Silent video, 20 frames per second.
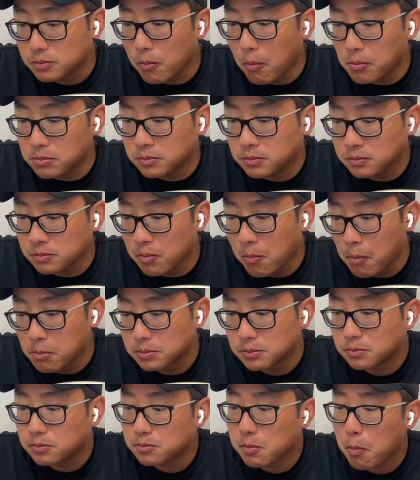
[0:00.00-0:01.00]

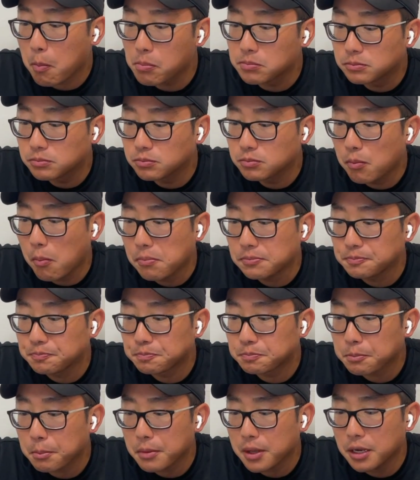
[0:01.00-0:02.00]

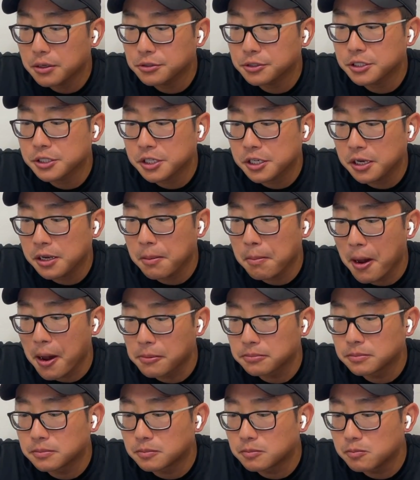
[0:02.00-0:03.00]
I was thinking about,